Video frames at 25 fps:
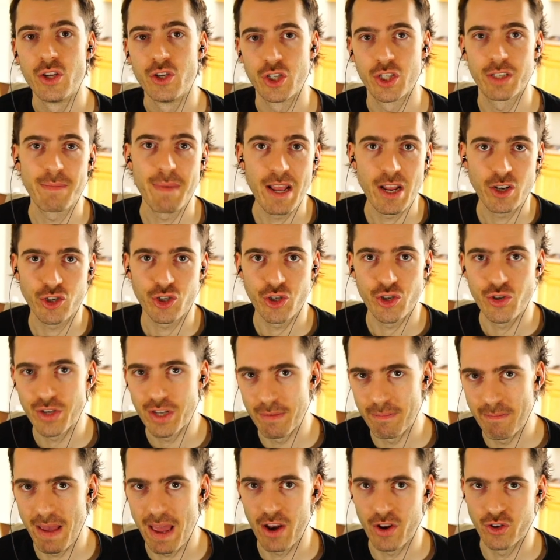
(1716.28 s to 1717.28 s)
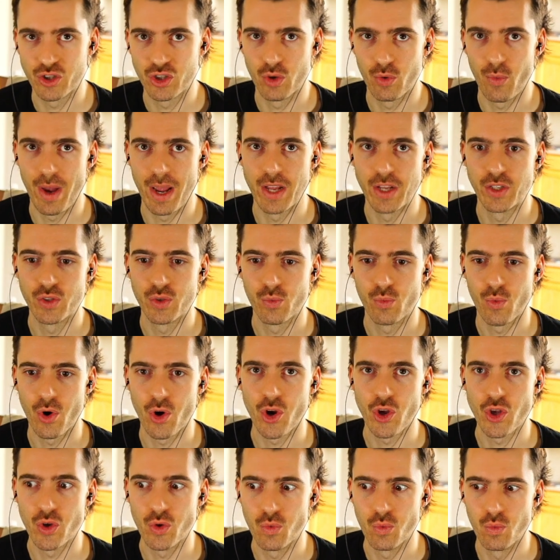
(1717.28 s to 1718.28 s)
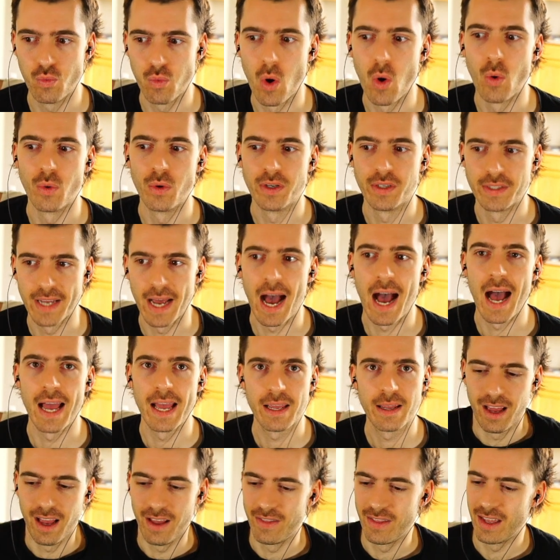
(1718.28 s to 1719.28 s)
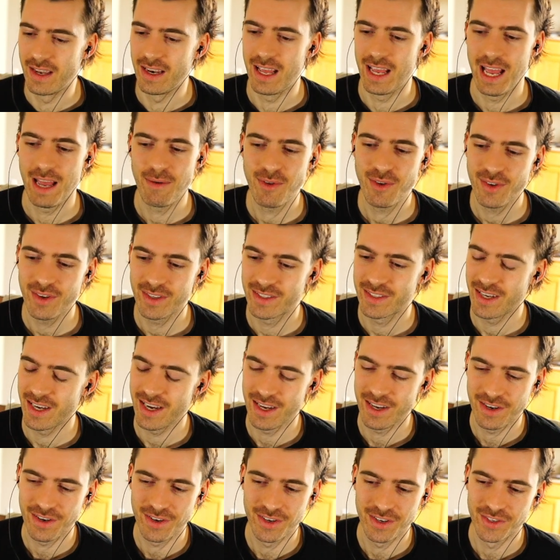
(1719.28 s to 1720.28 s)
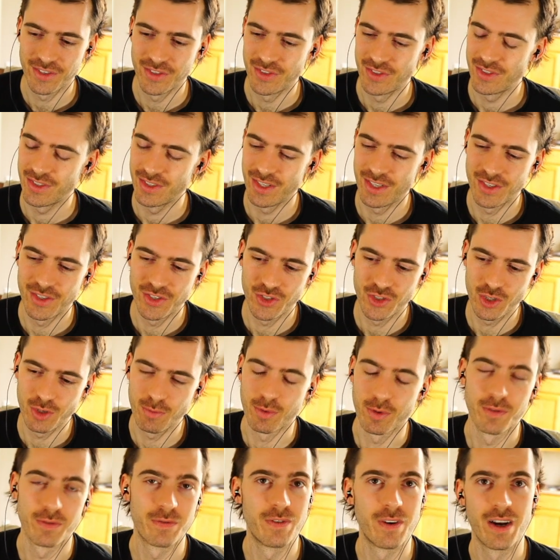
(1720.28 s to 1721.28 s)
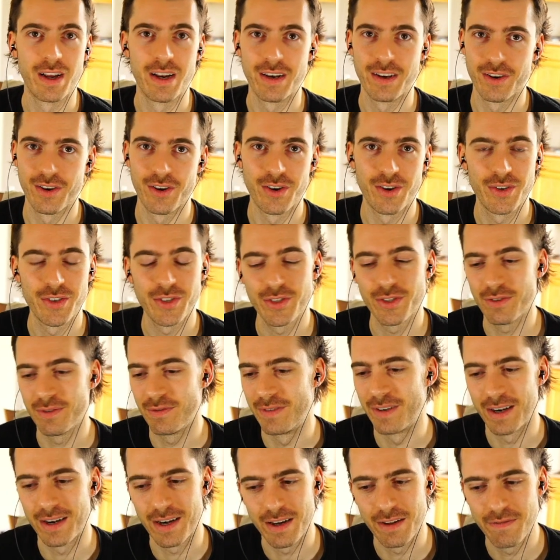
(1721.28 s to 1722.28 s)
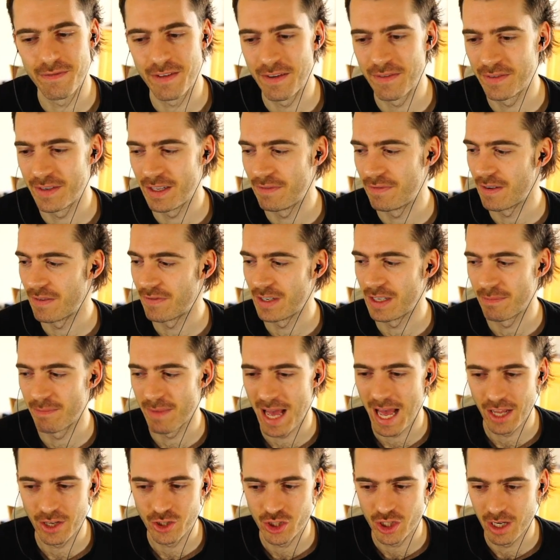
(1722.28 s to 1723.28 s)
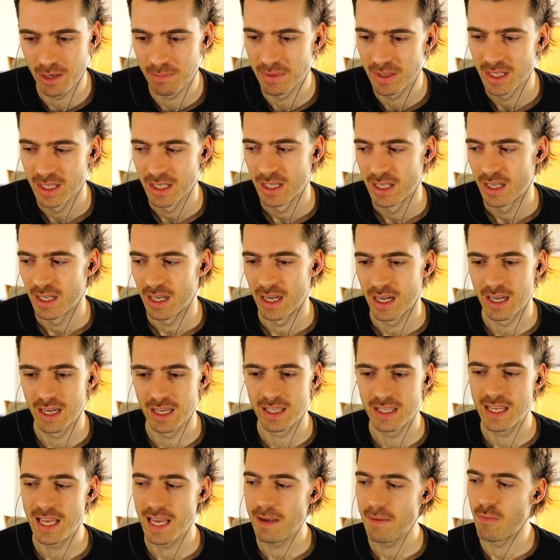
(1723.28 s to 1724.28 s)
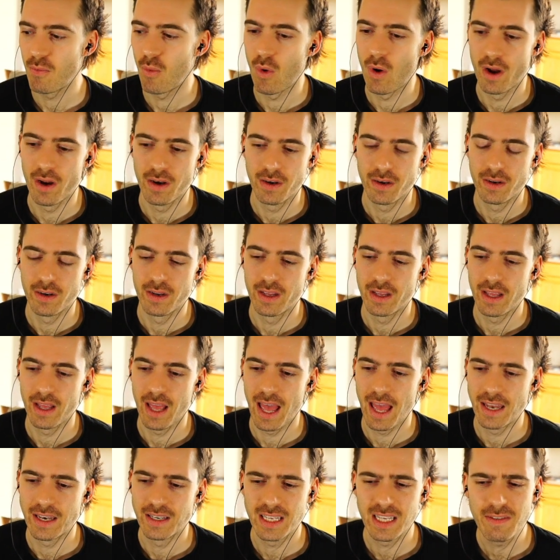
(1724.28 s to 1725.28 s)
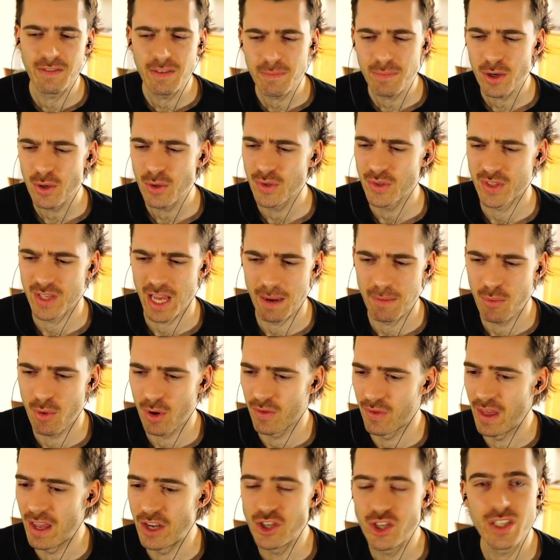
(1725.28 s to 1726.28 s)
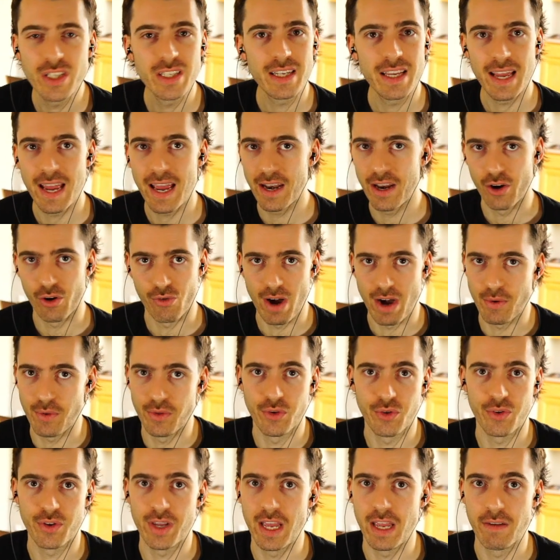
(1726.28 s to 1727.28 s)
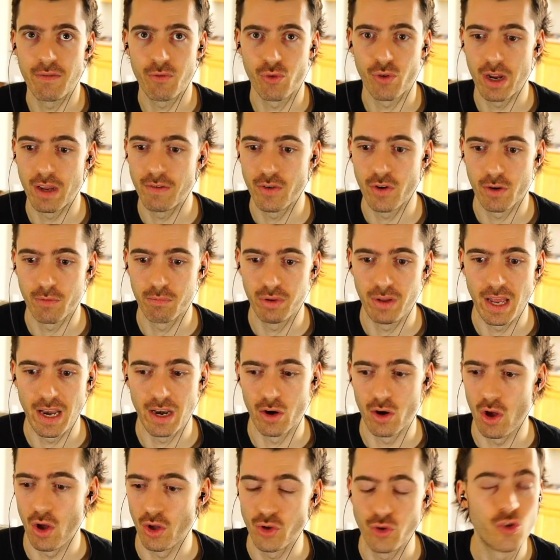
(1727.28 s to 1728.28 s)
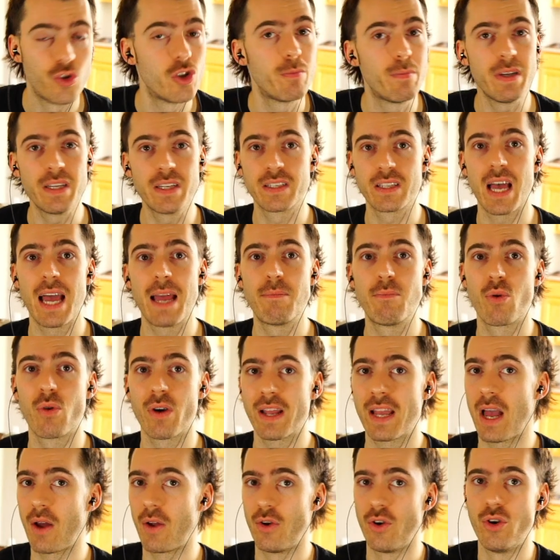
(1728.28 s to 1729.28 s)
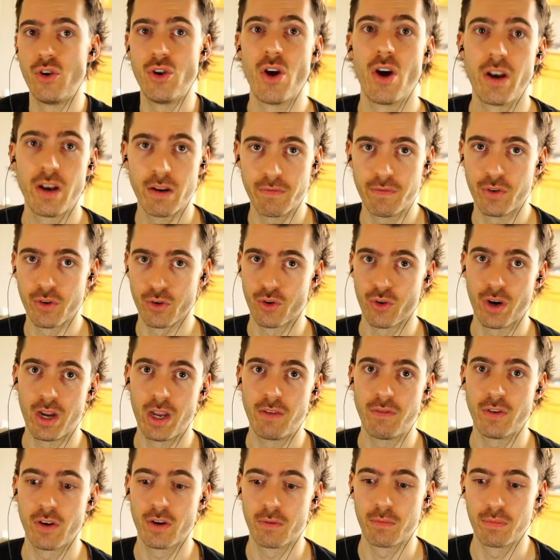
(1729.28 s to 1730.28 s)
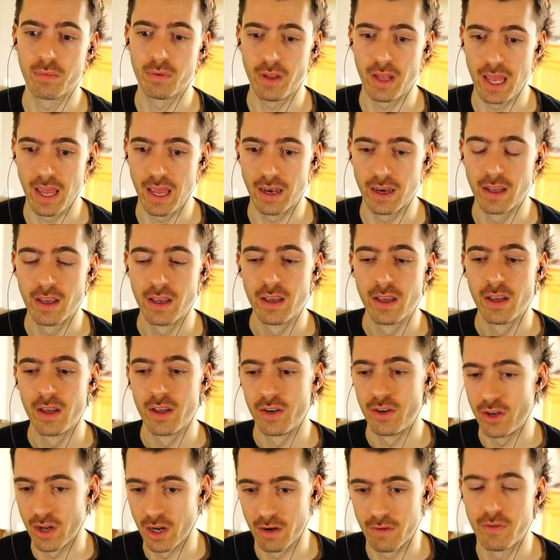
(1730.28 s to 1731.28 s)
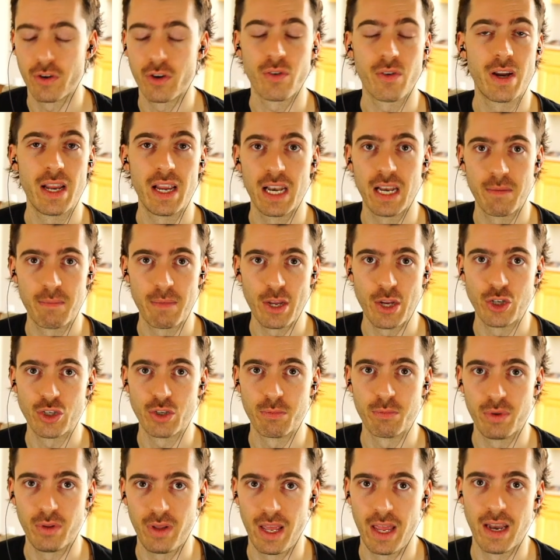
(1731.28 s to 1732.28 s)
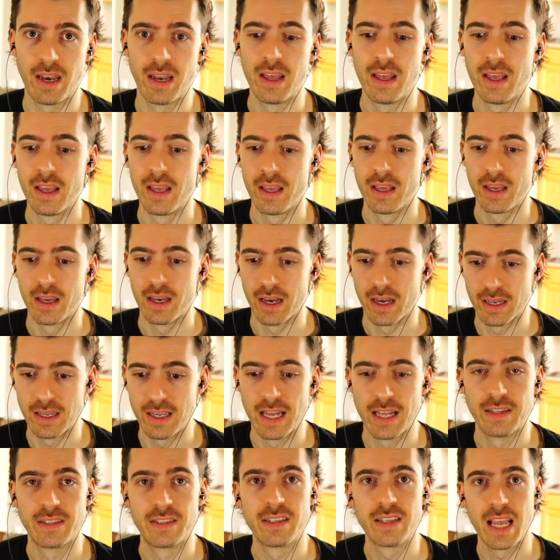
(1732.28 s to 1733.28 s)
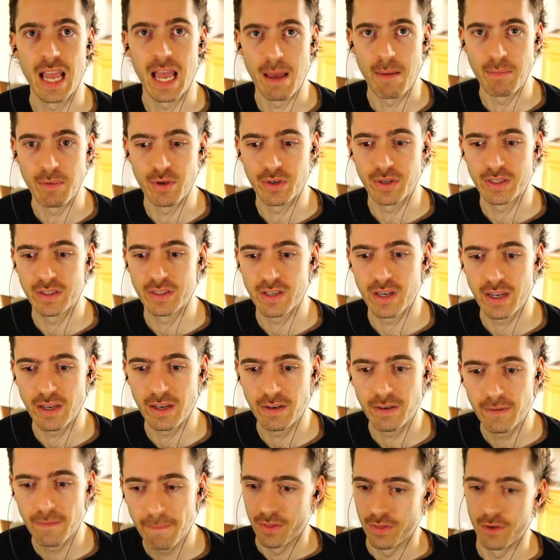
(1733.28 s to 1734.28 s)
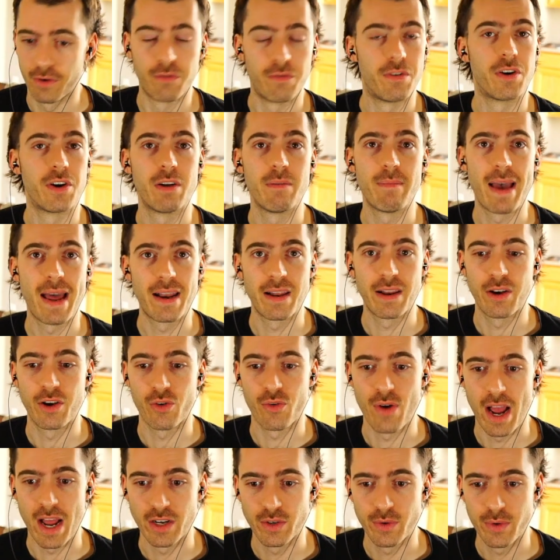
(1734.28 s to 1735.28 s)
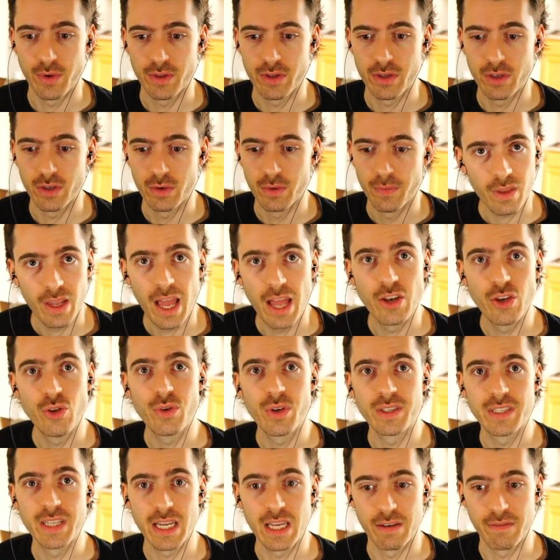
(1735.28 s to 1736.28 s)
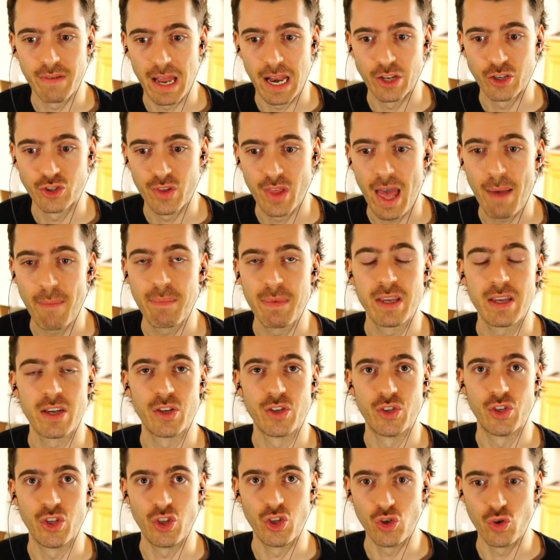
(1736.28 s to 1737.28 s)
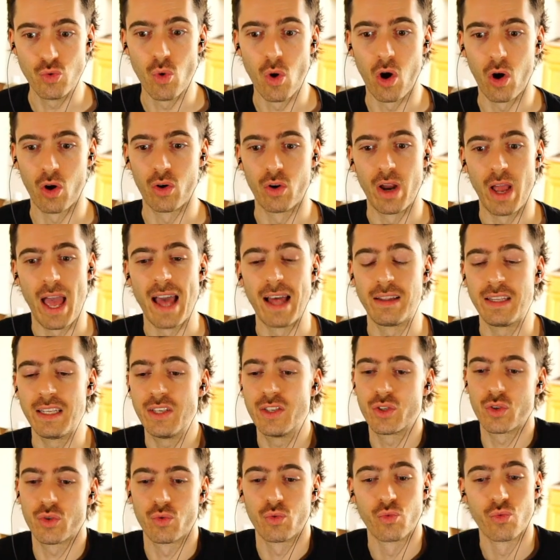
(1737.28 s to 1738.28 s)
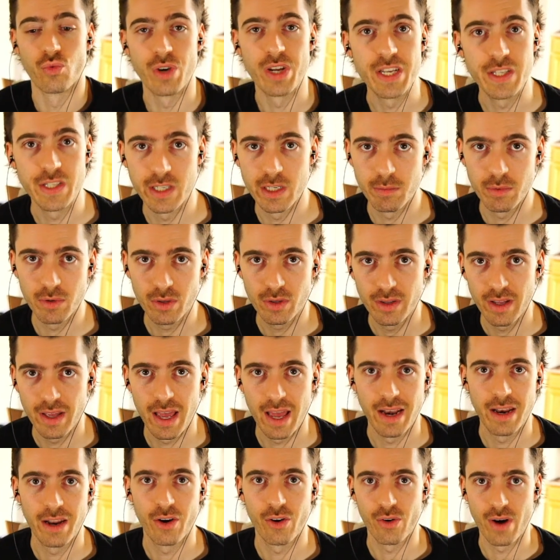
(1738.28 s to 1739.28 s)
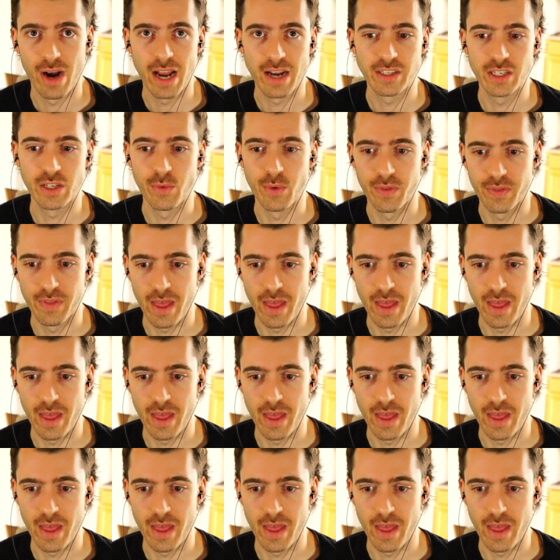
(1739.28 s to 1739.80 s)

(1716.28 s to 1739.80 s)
just make sure you can manage the ways where you won't die. And then Amulet Titan is super fun, also very 50-50 matchup. Game 1, and even post-sideboard, they just can't interact with your graveyard plan at all. You should be sideboarding out none of your graveyard plan, none of your reanimation plan against Amulet Titan. They're very bad at interacting with you, and you could take advantage of that because you are at least reasonable at interacting with